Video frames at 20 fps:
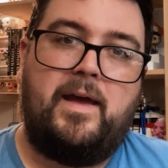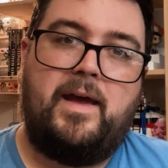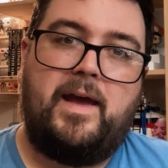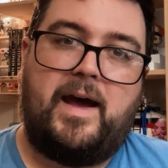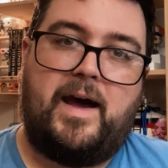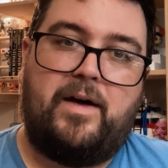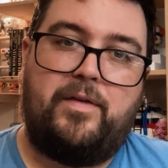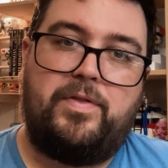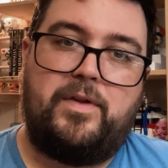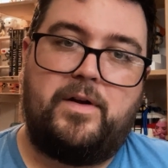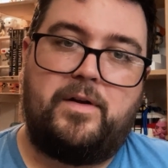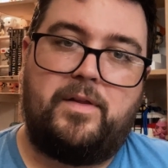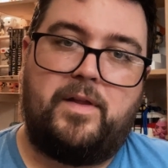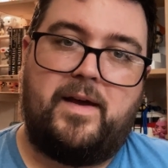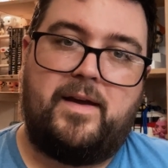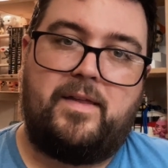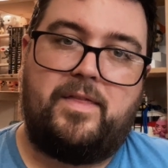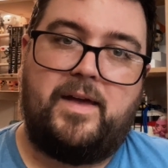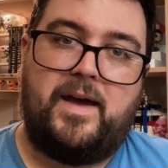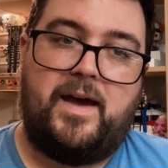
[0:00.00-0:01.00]
out there
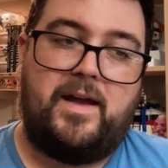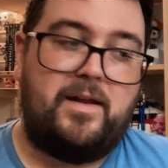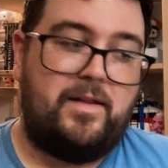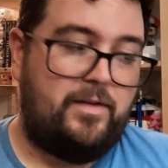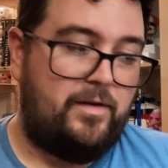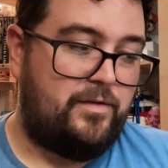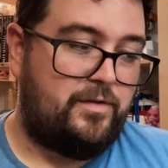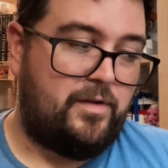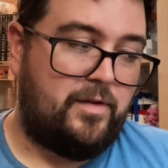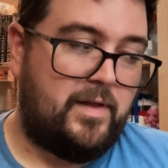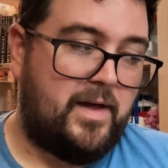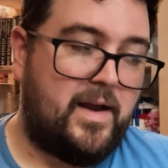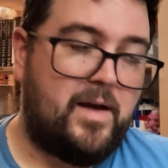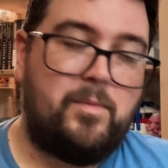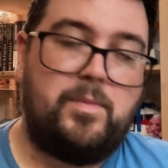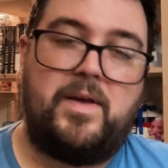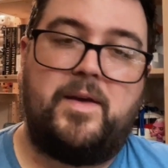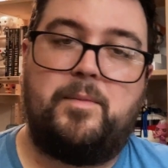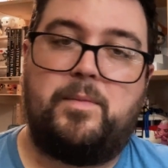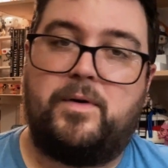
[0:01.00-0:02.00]
like that, and there's a lot of
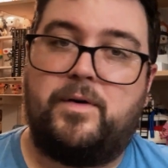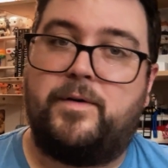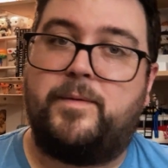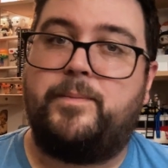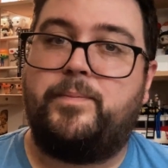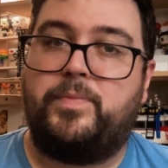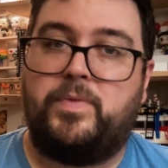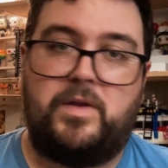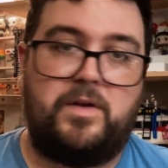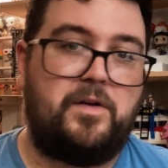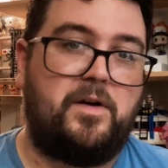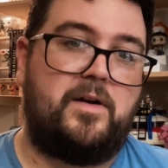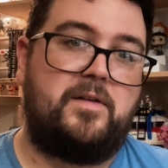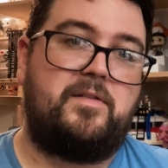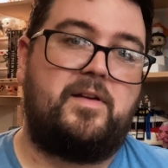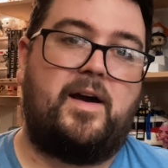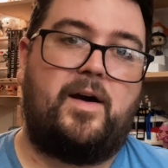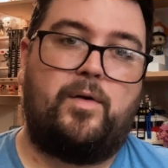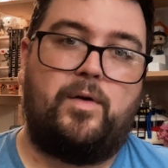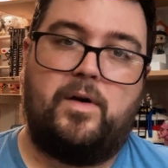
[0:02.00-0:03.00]
people, The Dark
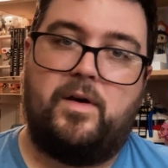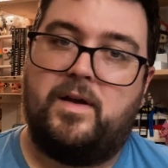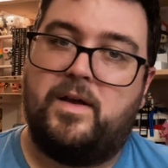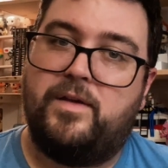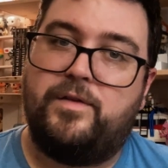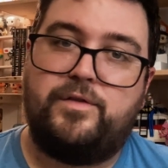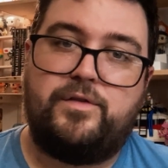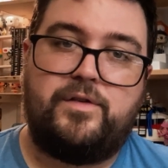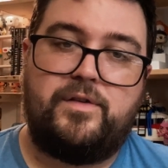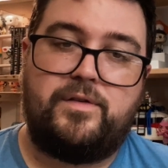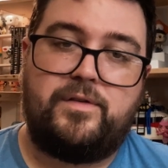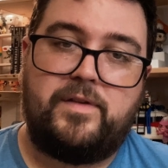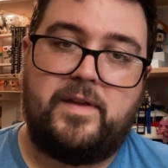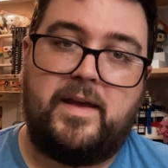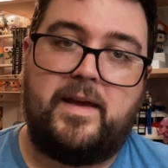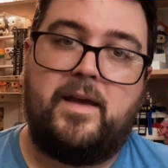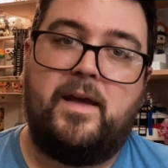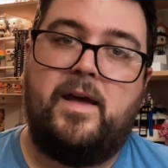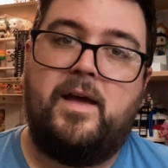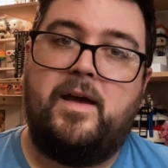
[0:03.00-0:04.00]
Tower is just
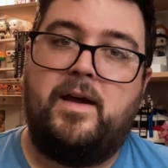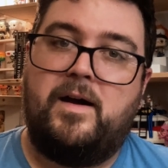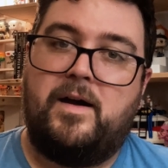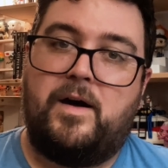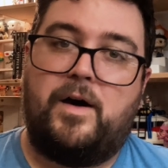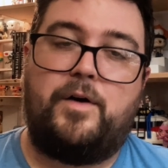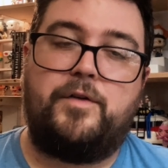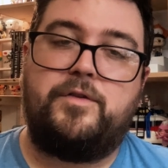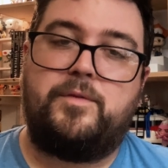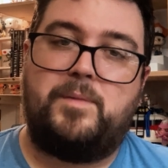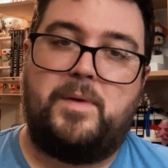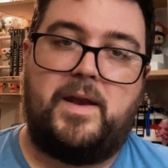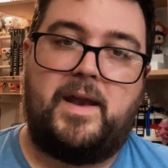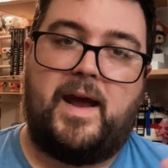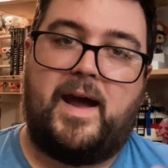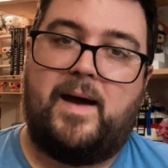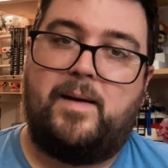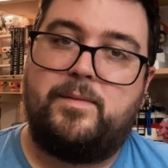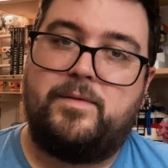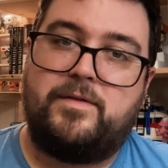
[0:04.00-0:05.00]
the ultimate
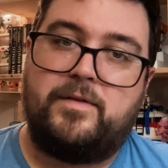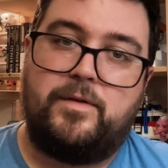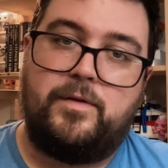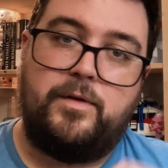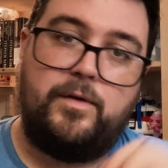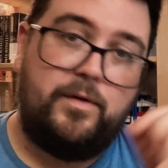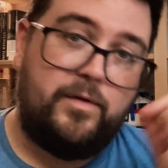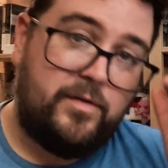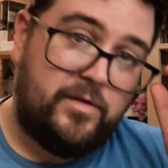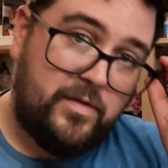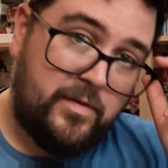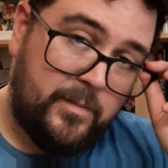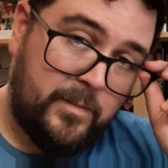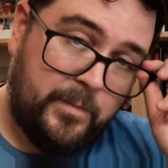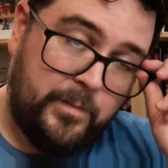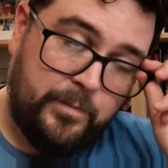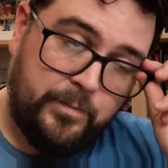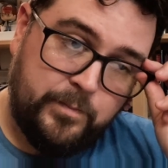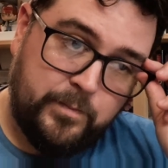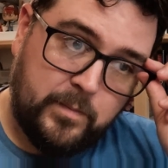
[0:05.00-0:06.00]
absolute
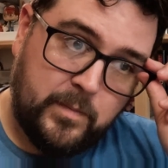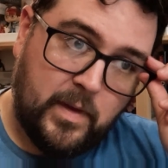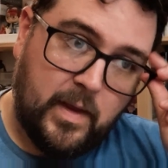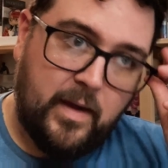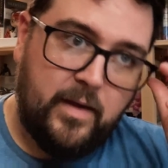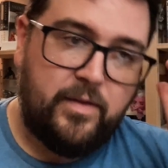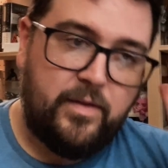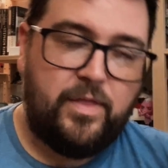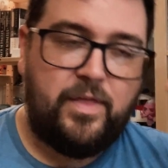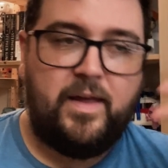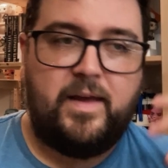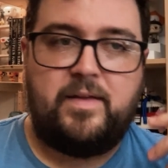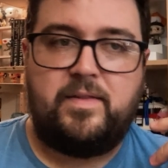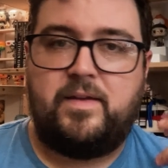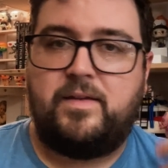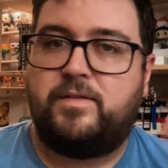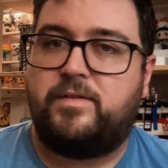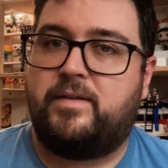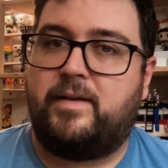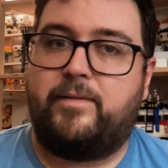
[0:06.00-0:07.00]
thing
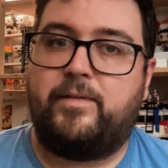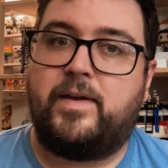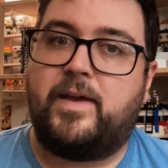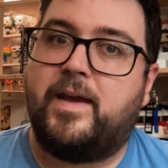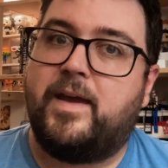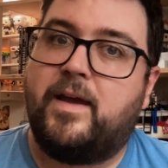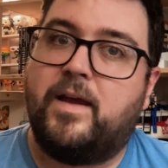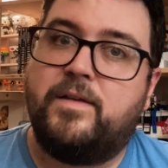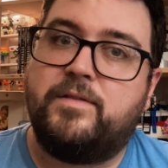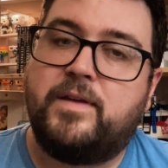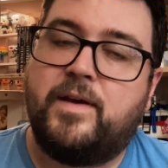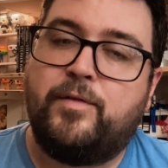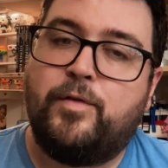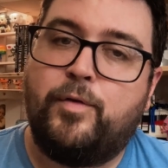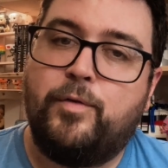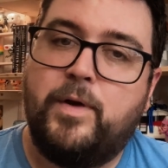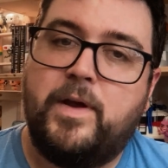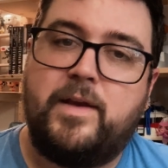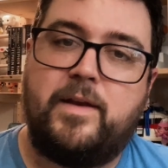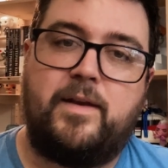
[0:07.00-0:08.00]
that Stephen King has ever
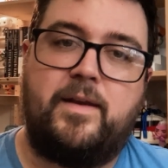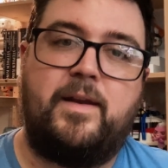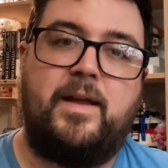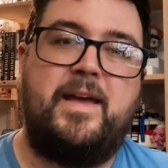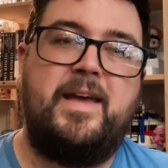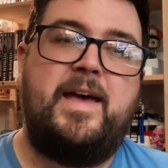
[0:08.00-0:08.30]
written.